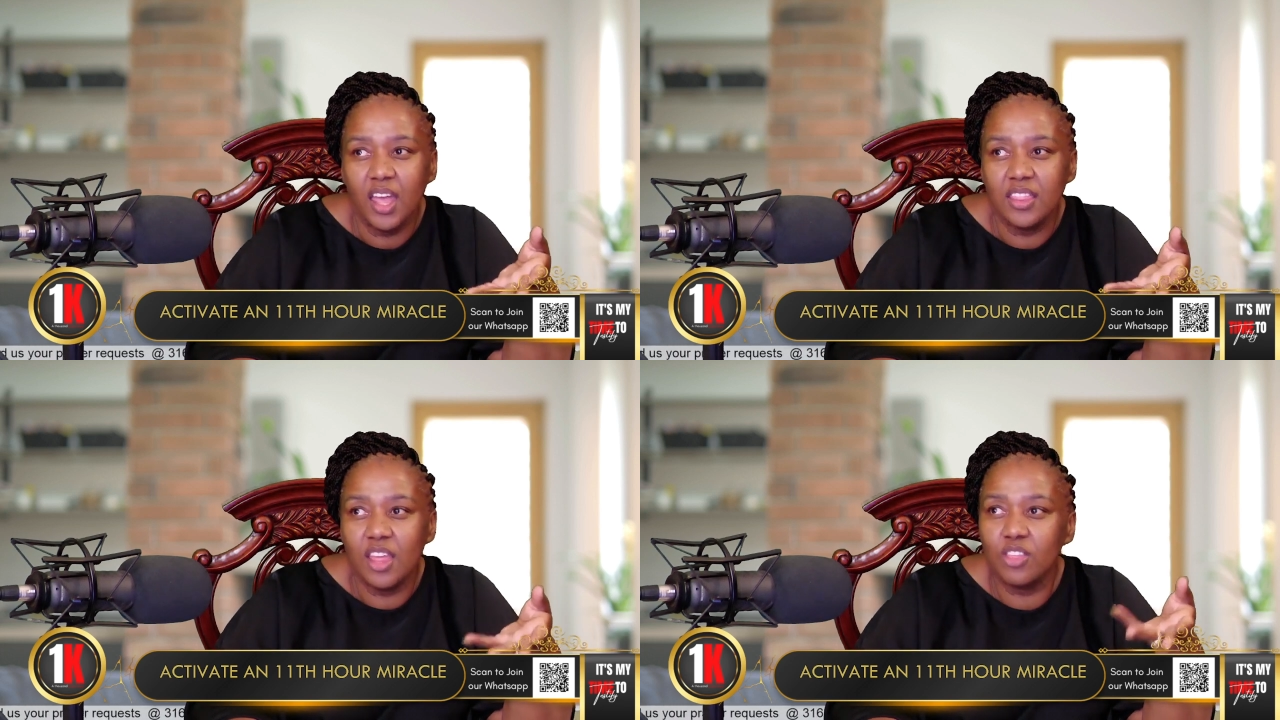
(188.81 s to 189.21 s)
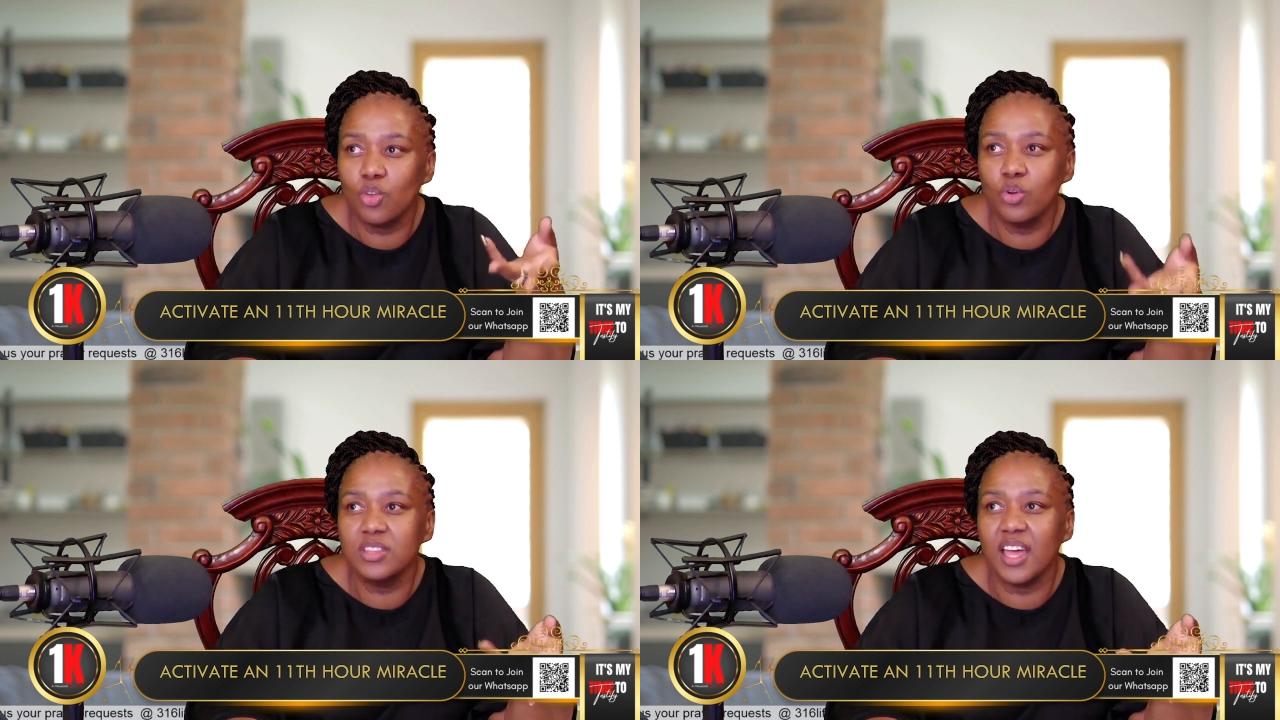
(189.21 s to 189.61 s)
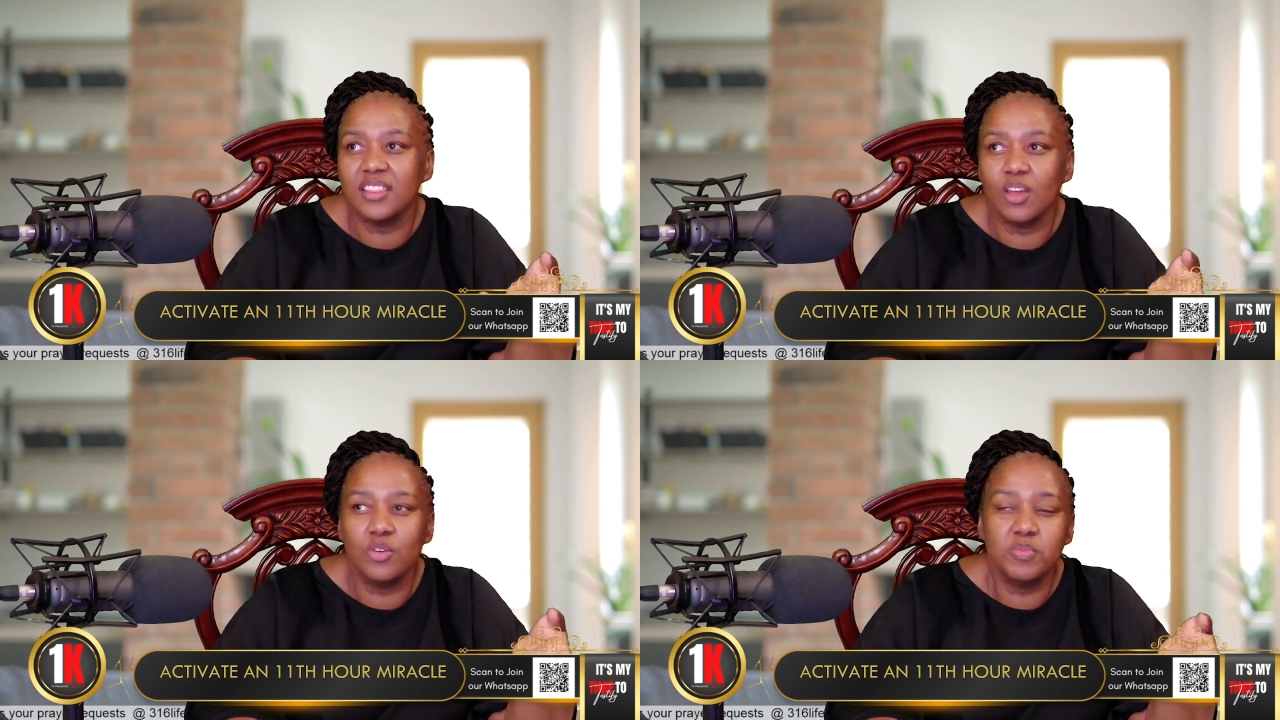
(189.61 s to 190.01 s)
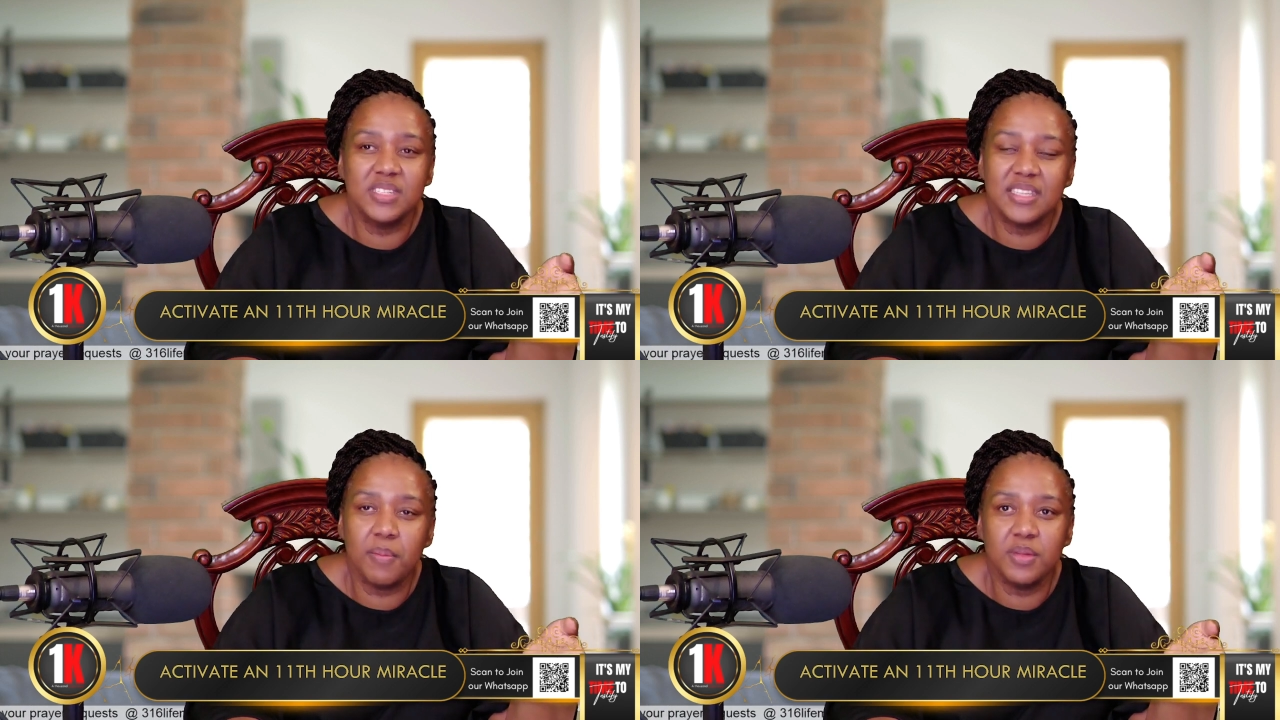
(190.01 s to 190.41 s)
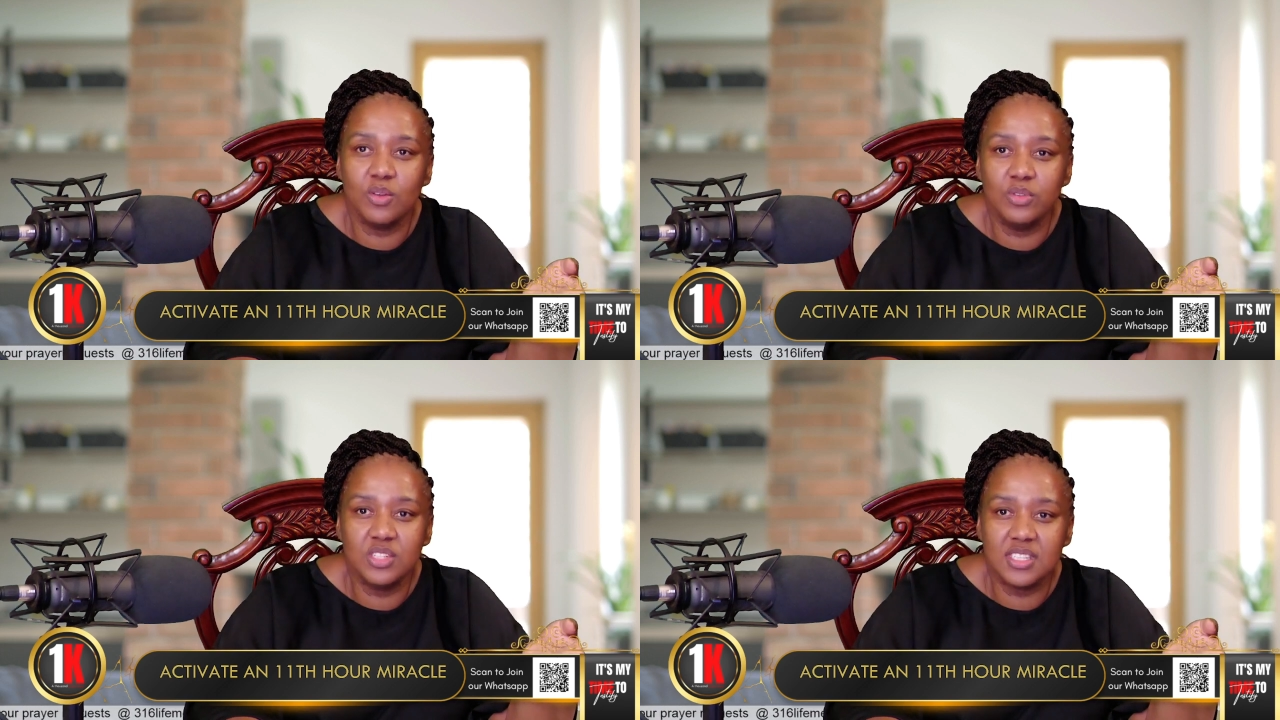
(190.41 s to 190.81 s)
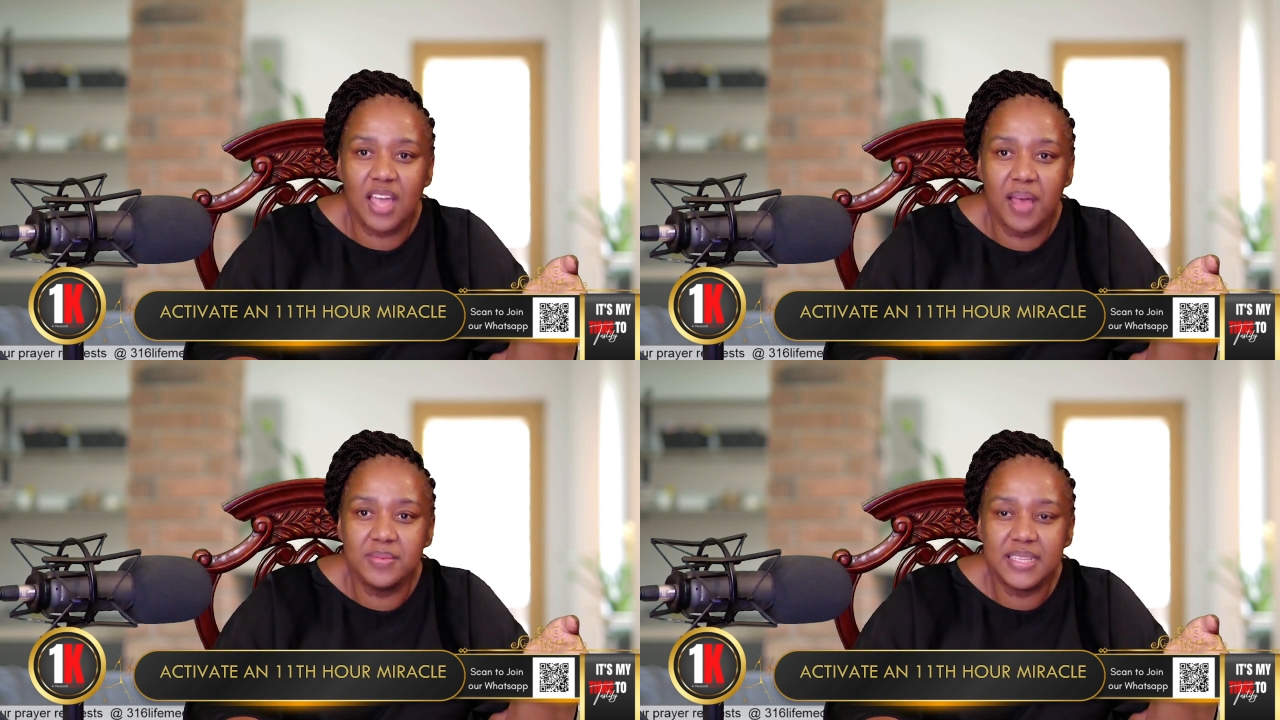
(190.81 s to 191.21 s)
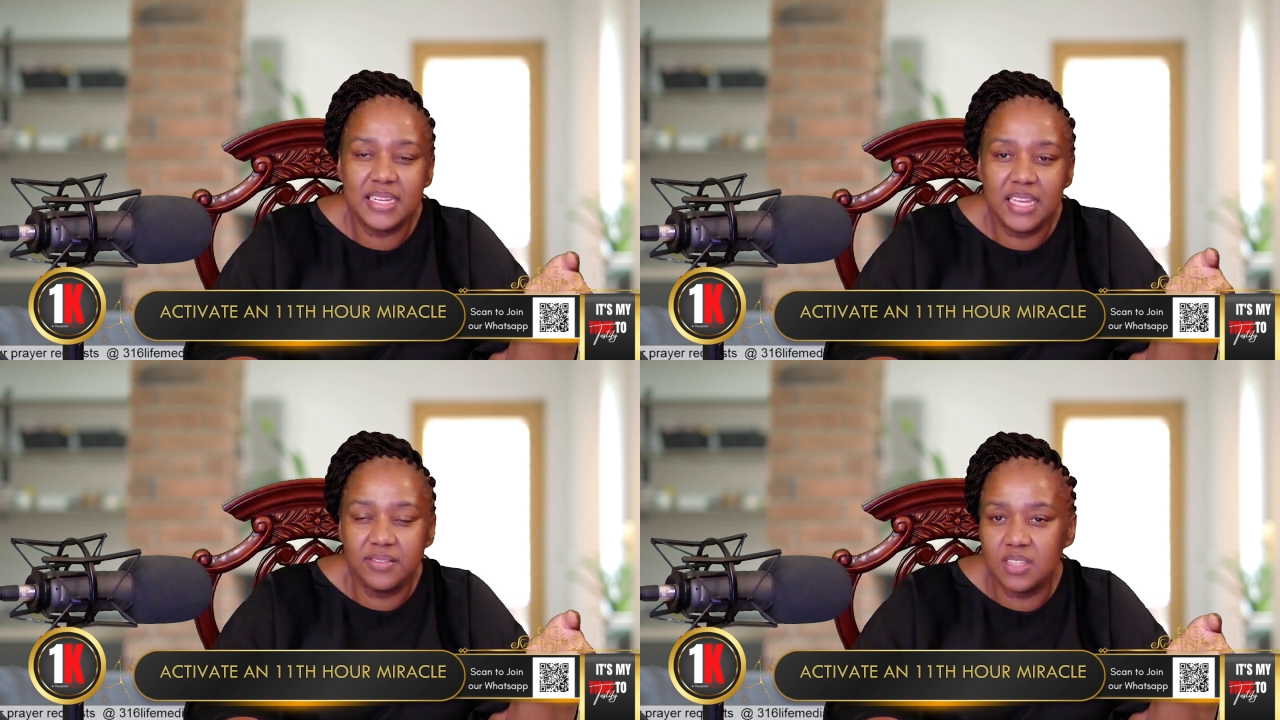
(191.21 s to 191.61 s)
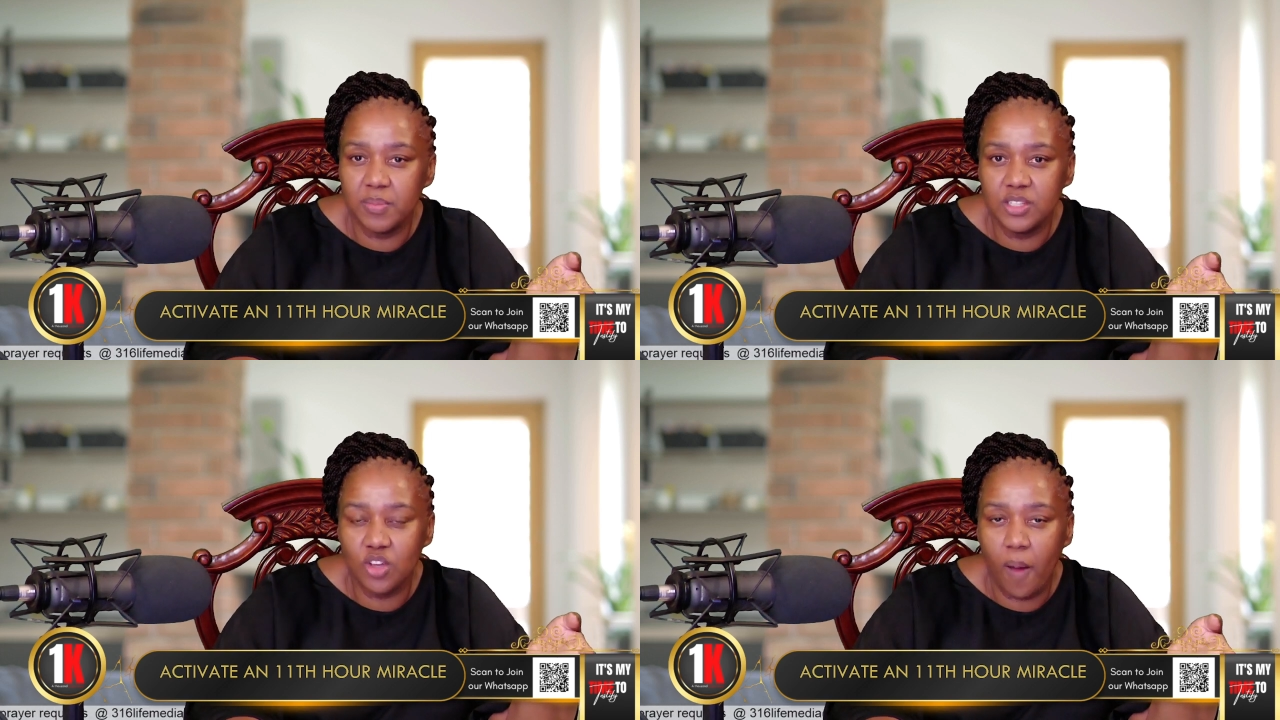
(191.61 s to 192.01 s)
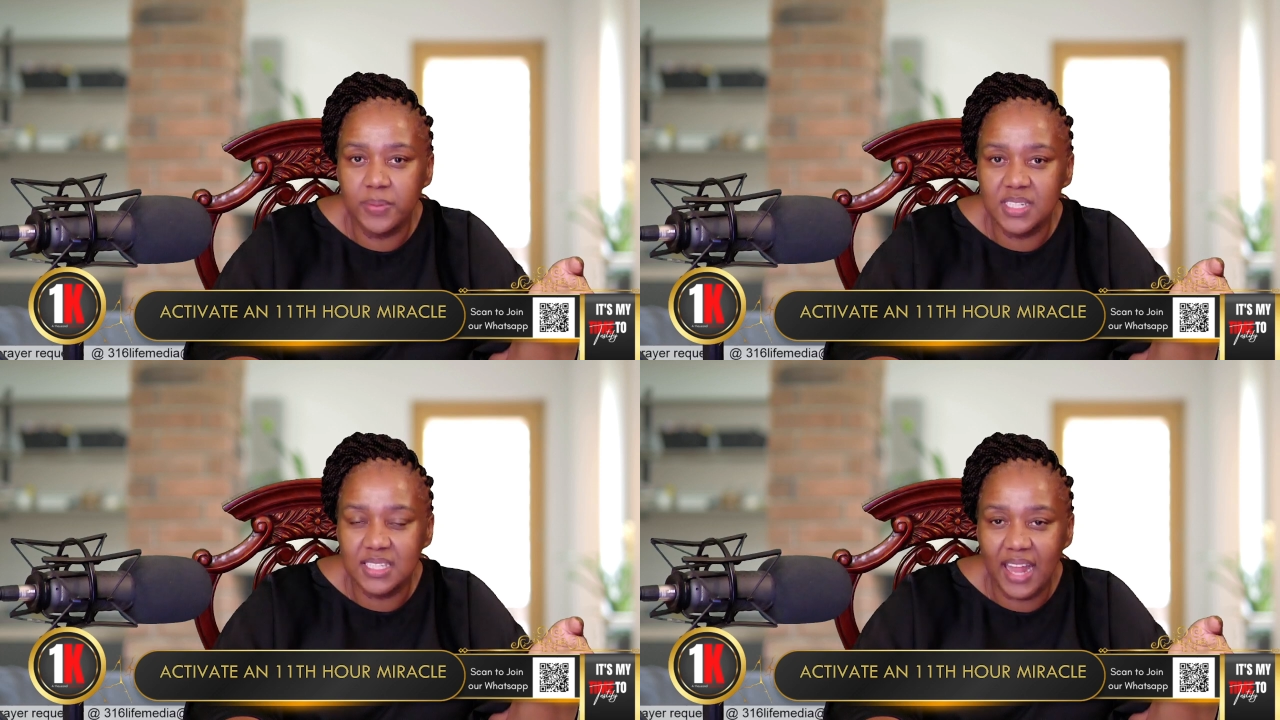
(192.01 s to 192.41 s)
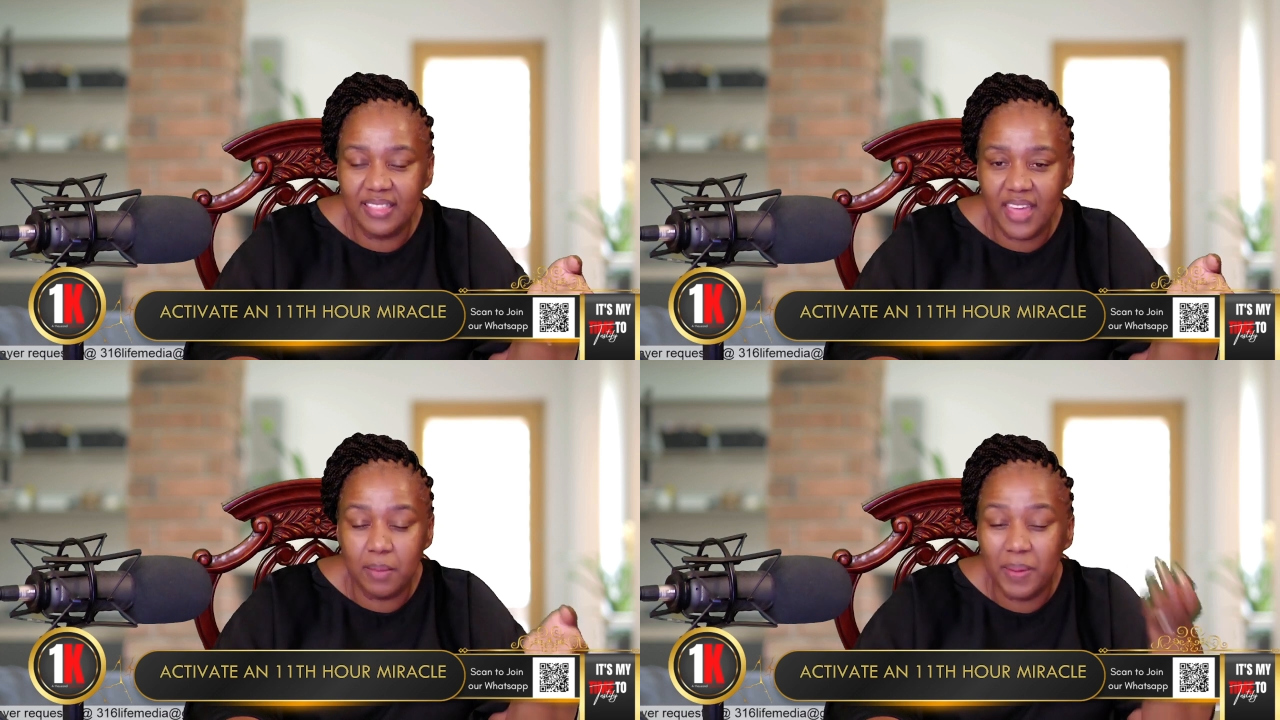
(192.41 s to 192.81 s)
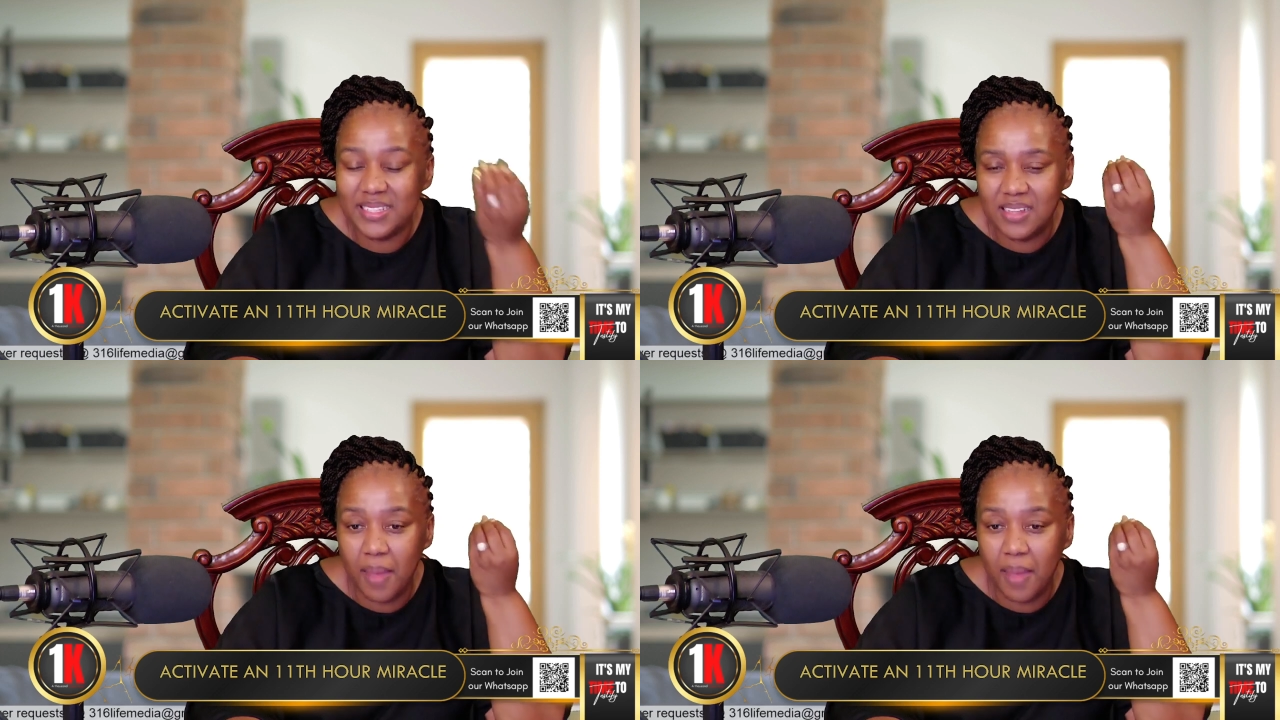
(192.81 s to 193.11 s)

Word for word: they thought that there could be somebody who just comes and gives them a job just like that but